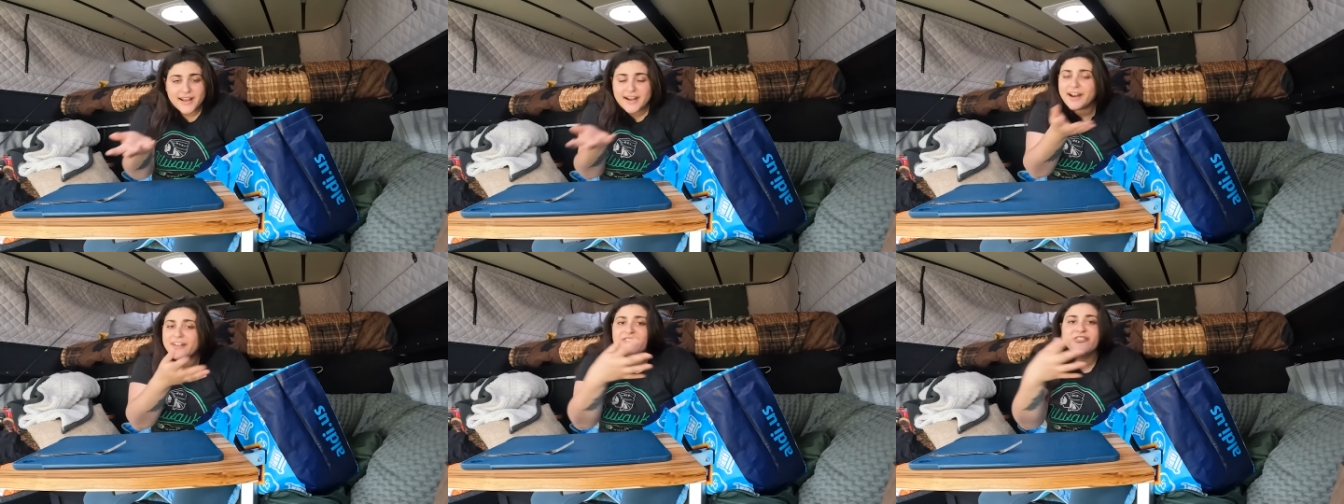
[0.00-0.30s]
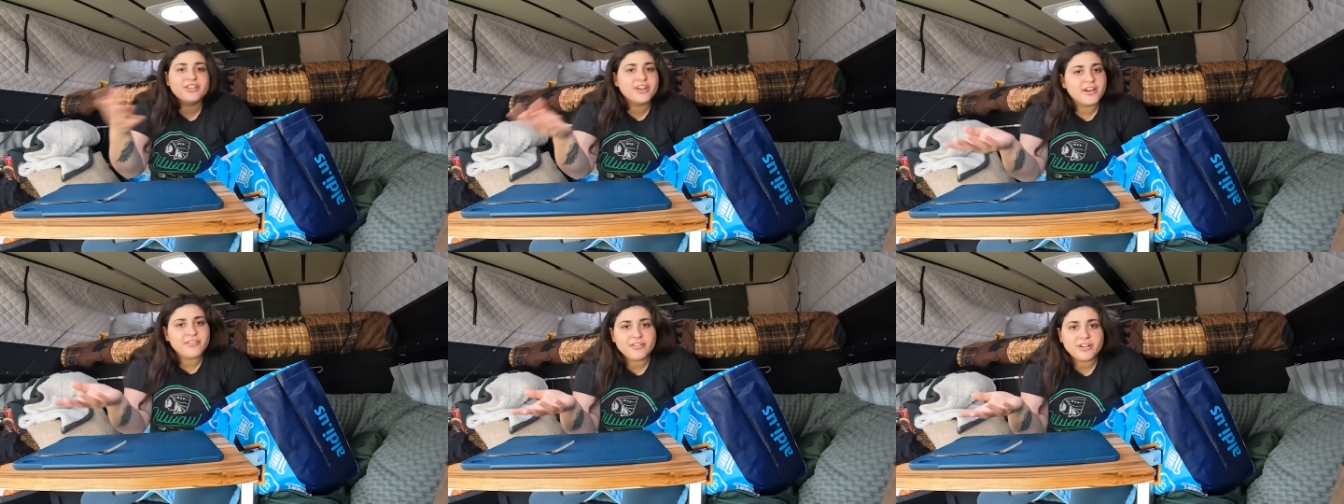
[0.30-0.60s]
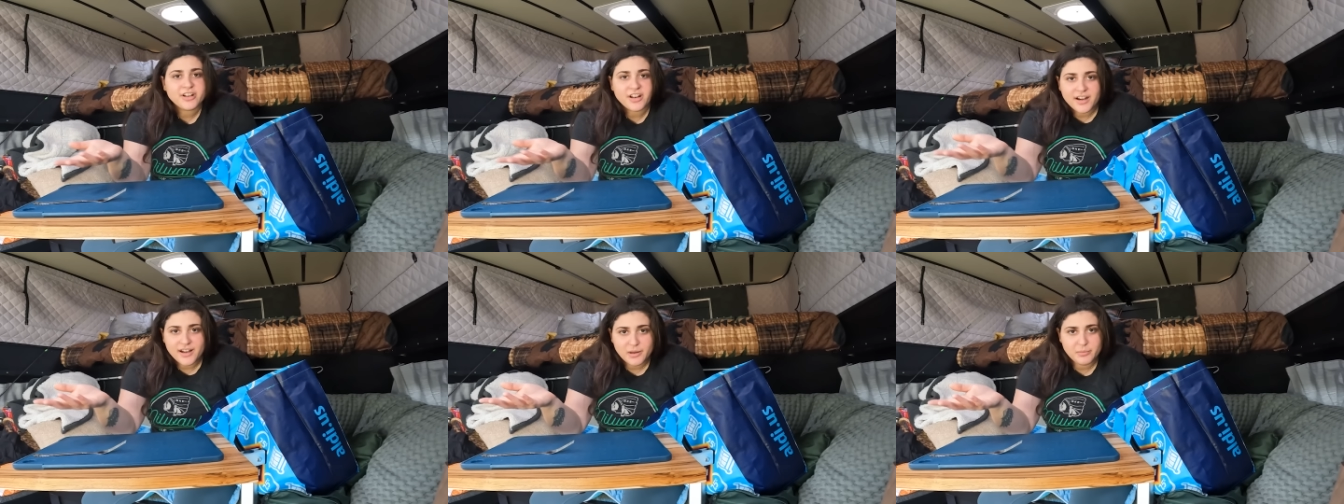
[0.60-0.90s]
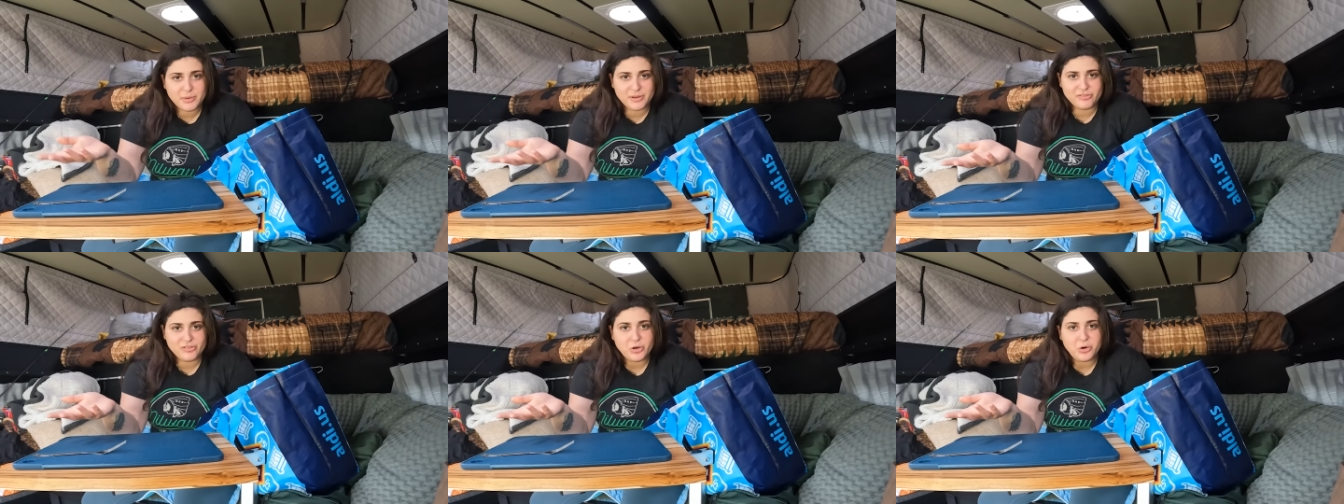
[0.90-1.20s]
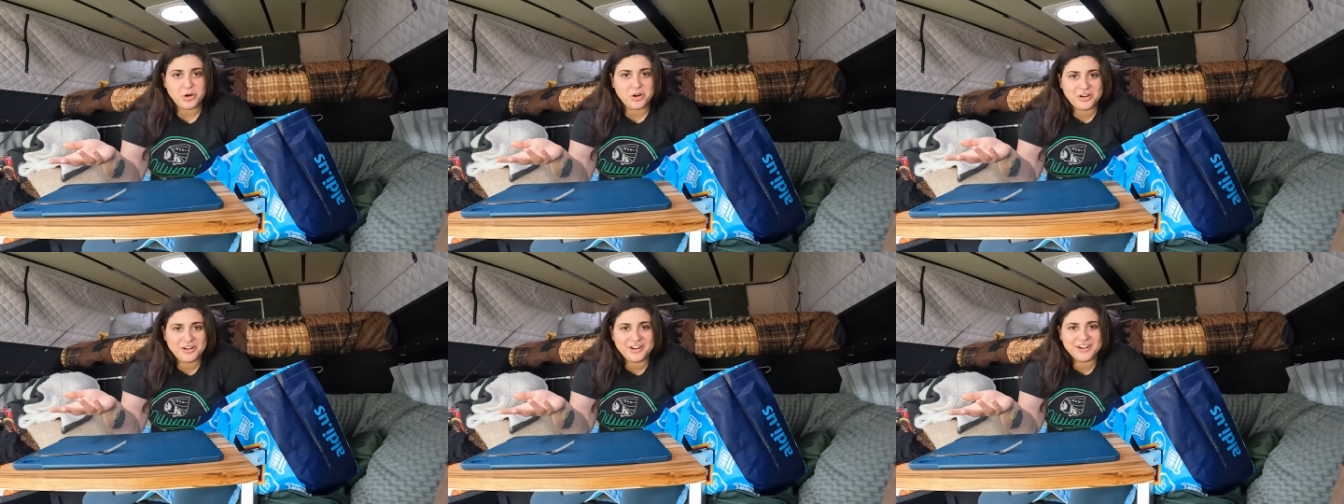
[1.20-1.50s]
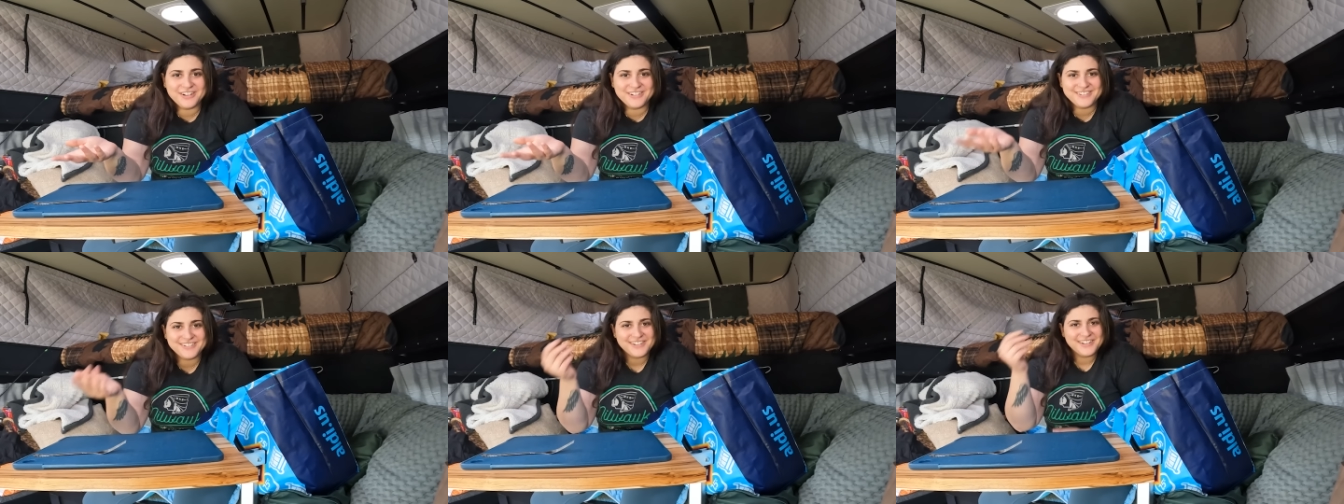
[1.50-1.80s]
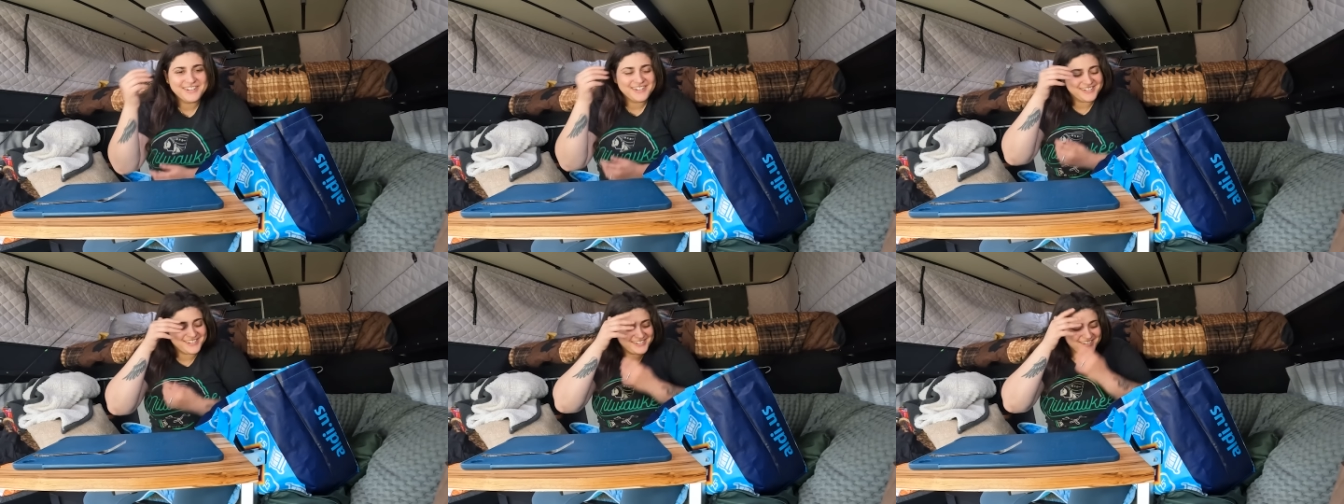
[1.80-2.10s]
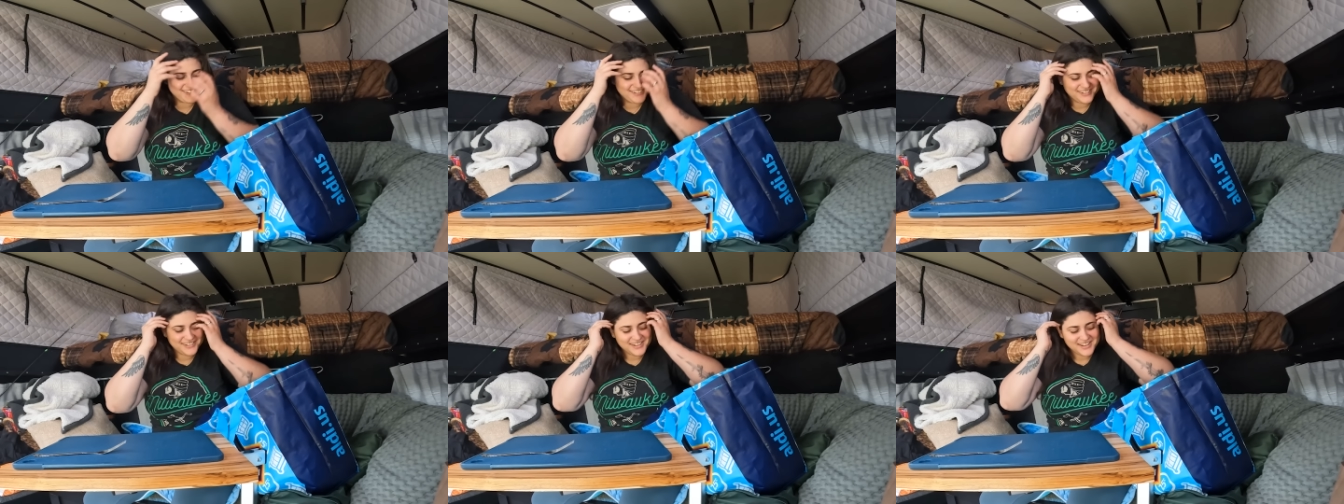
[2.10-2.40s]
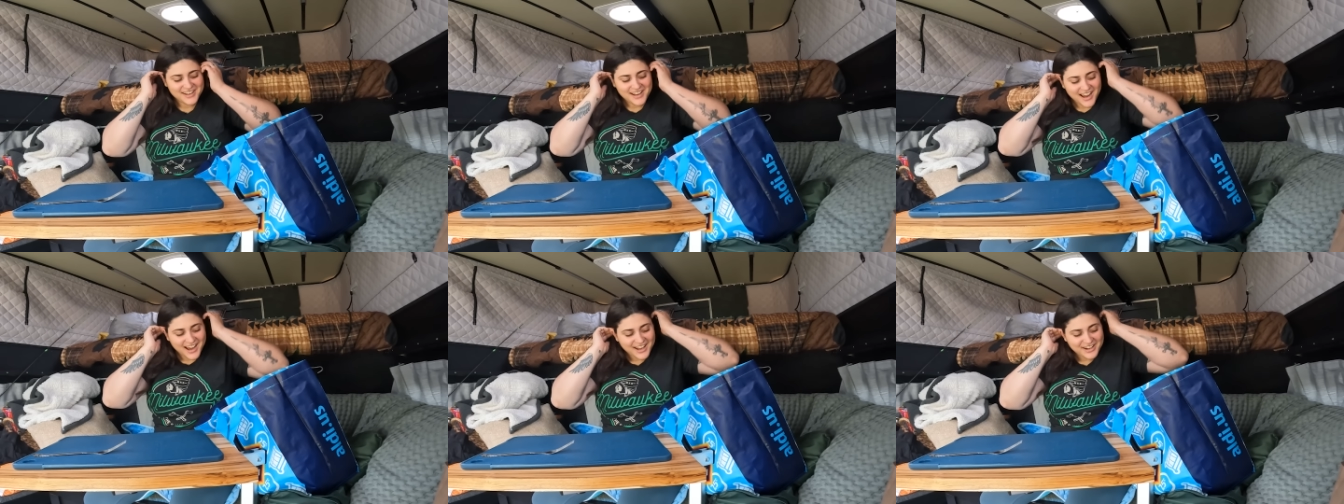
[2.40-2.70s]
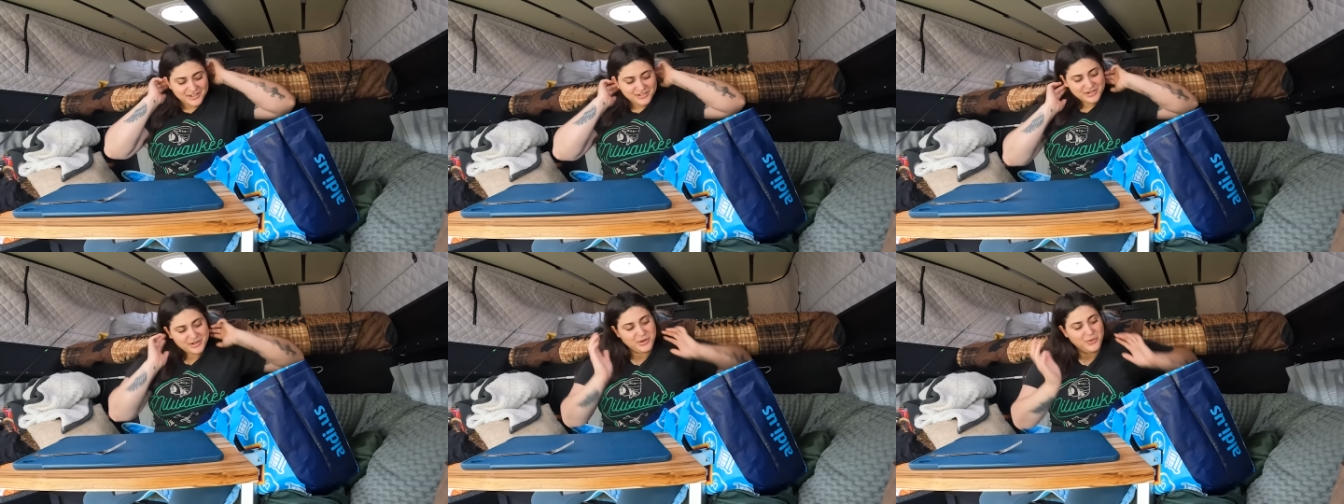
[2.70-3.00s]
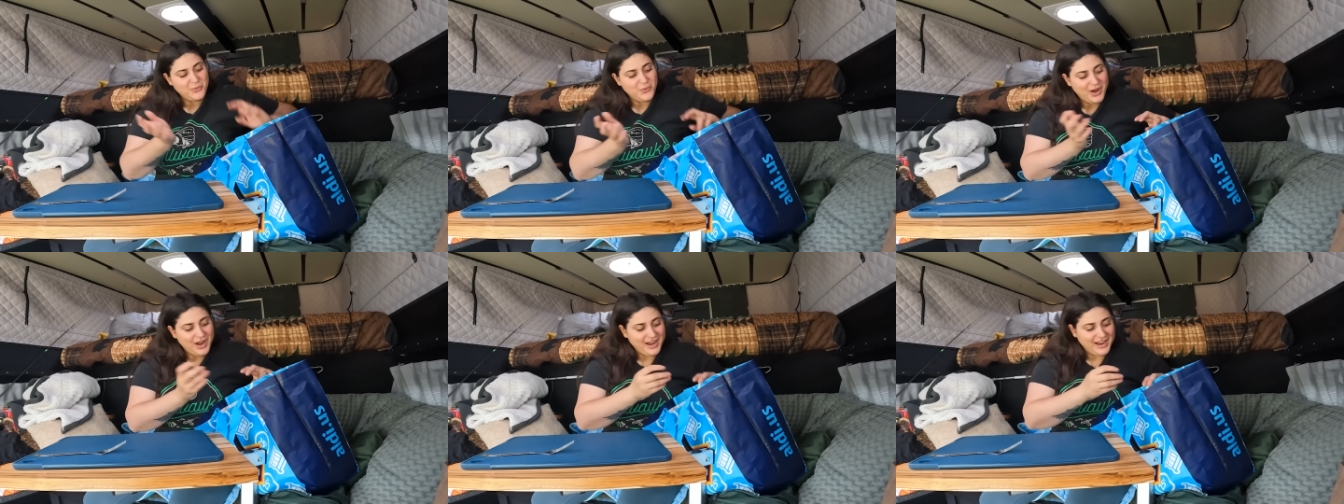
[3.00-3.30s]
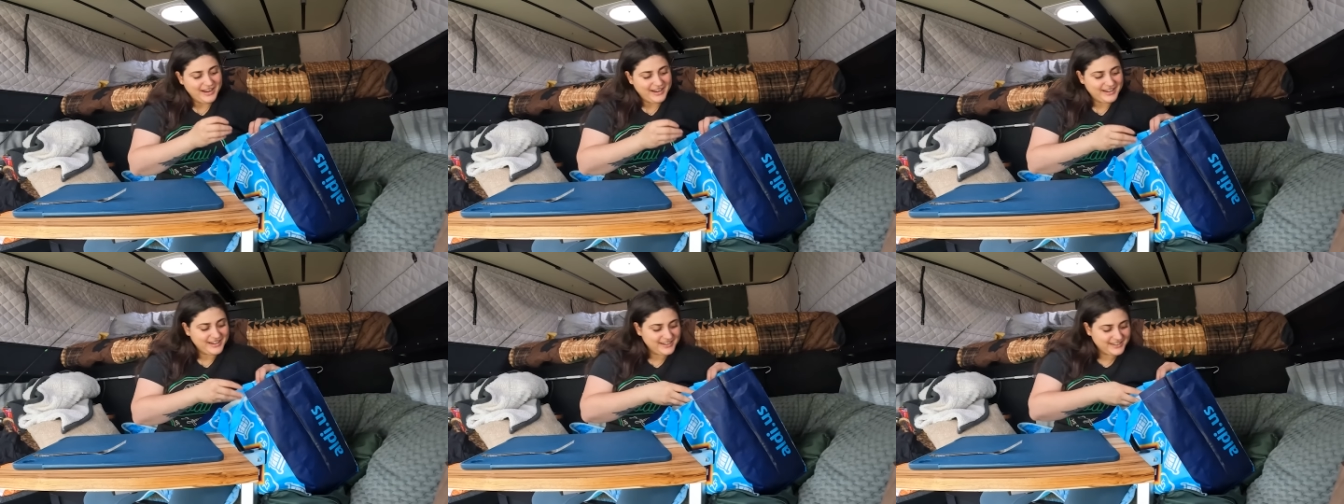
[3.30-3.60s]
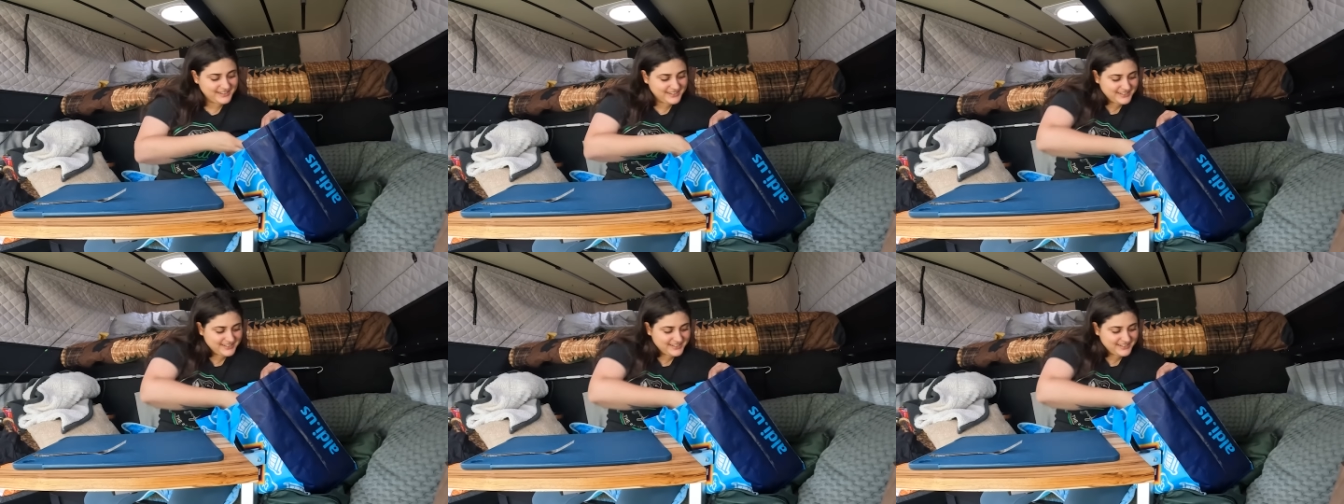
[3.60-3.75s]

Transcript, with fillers: And I've never done it before. I don't know why.